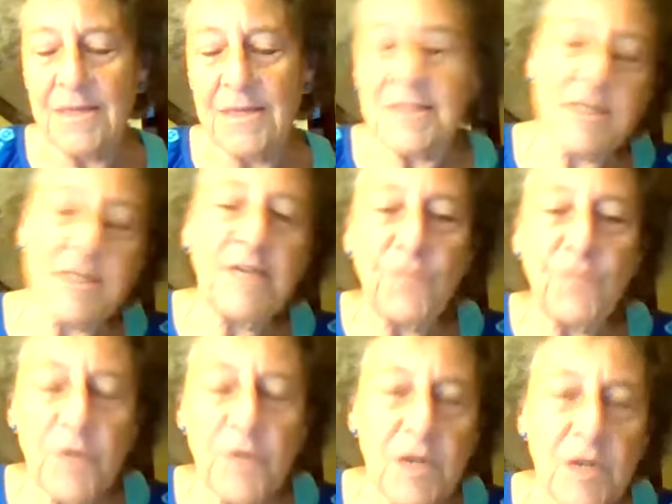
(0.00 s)
See if you
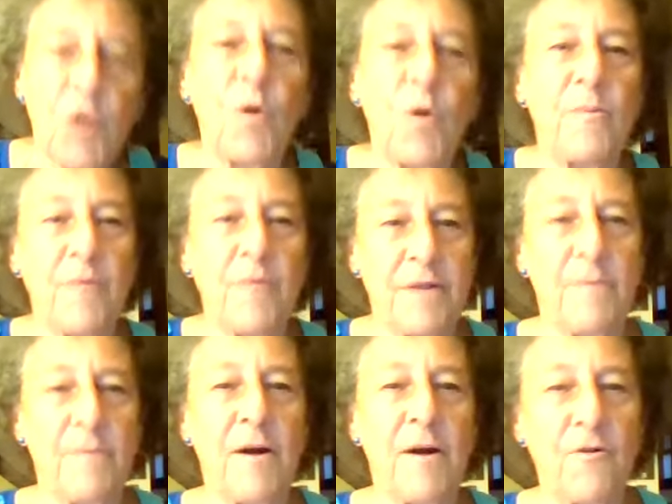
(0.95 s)
can incorporate the
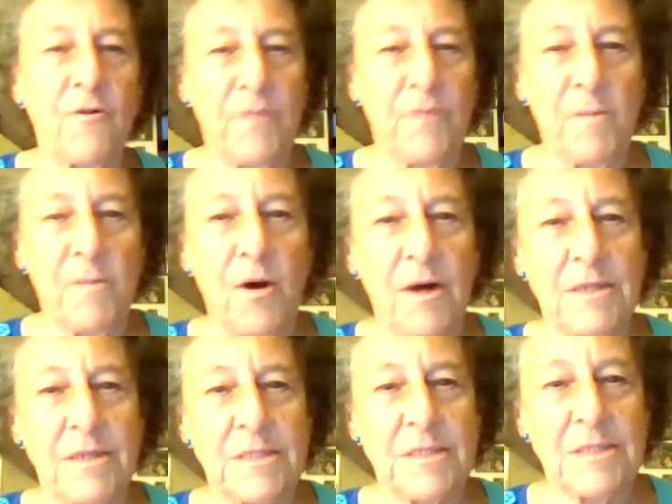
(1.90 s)
power of the pause
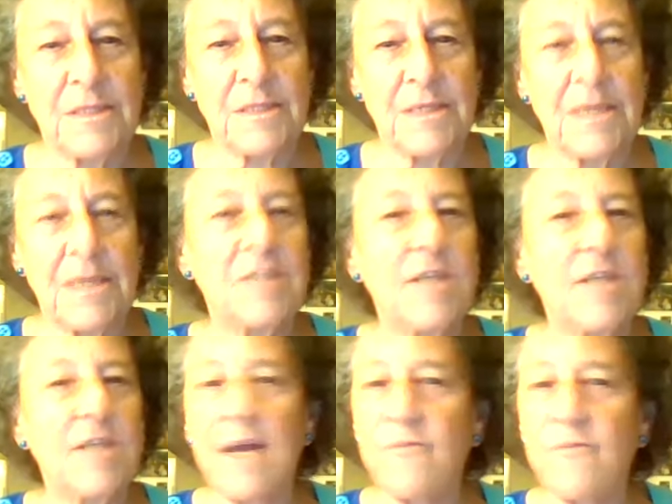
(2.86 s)
into
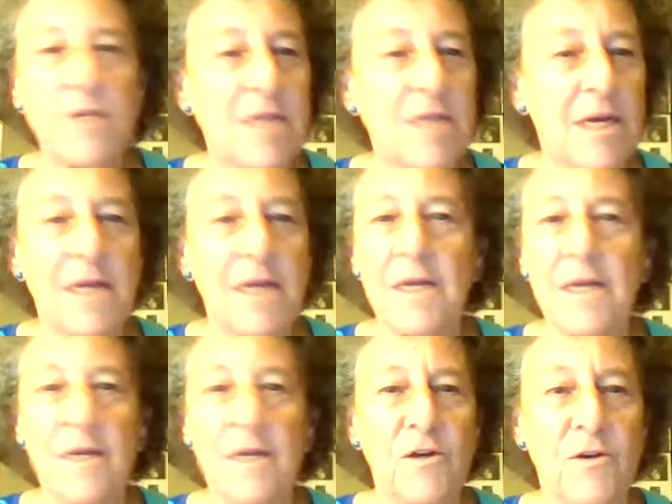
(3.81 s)
everyday
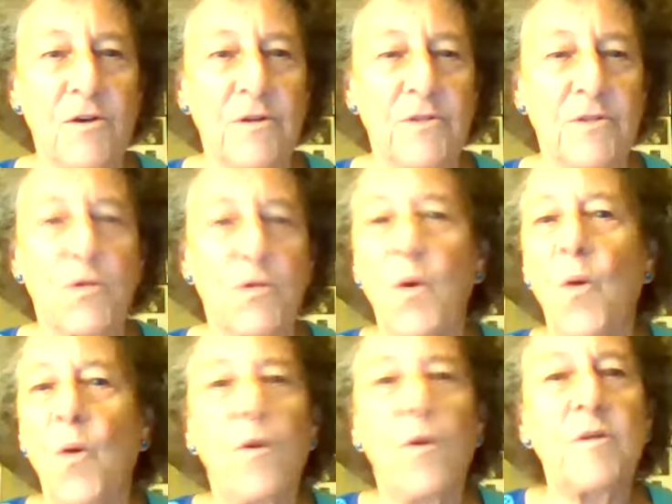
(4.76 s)
occurrence.
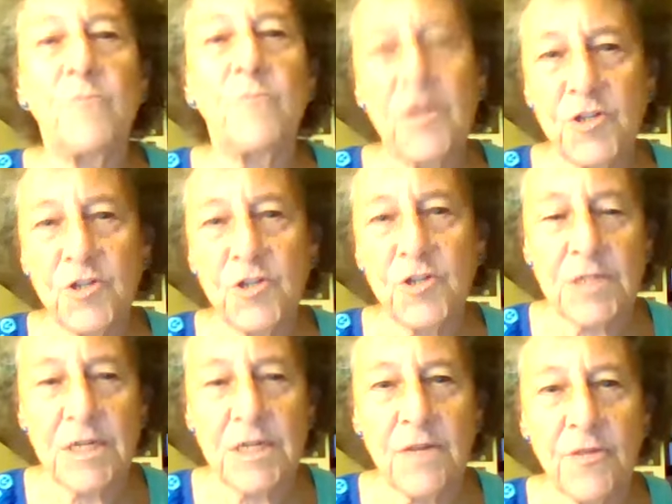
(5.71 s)
When you're brushing your
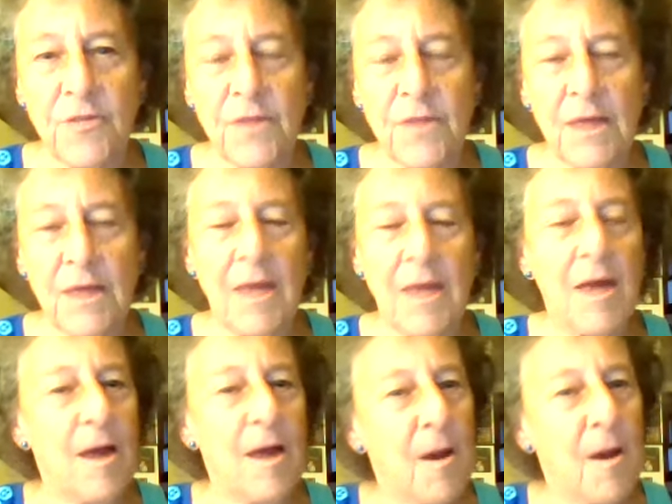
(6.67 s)
teeth,
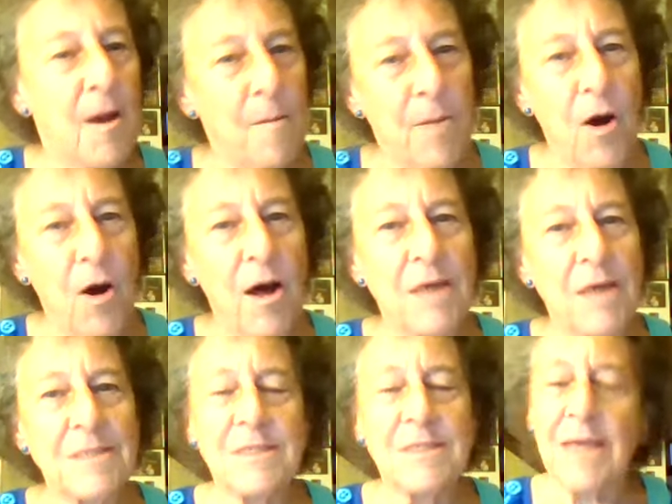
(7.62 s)

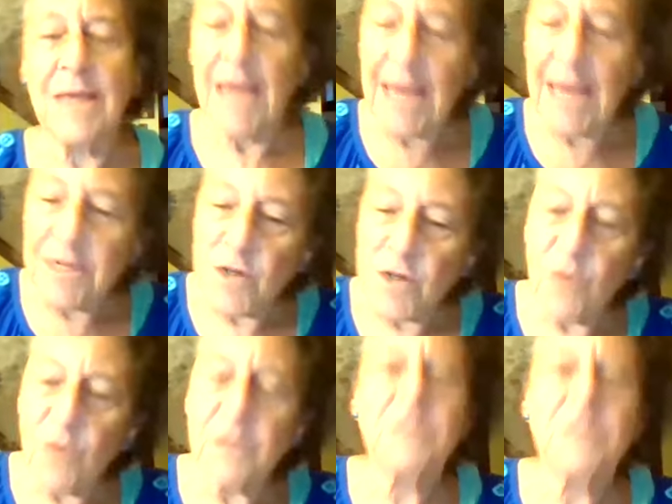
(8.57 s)
pause and
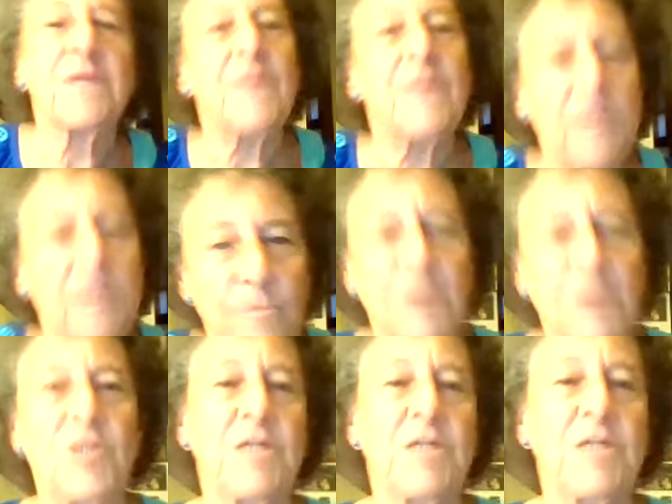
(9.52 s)
notice that you're brushing
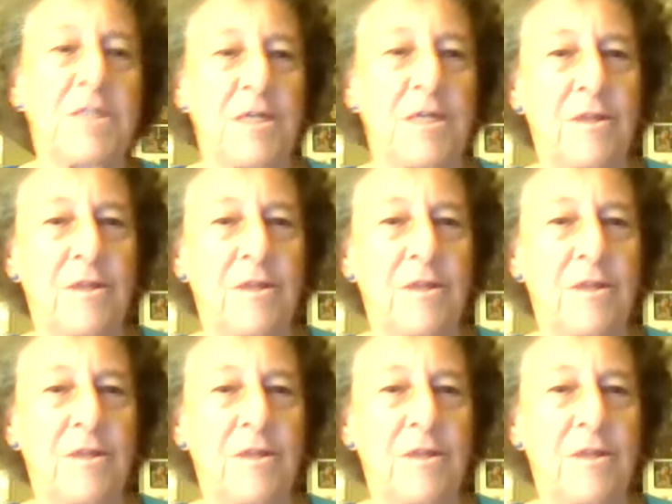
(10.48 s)
your teeth.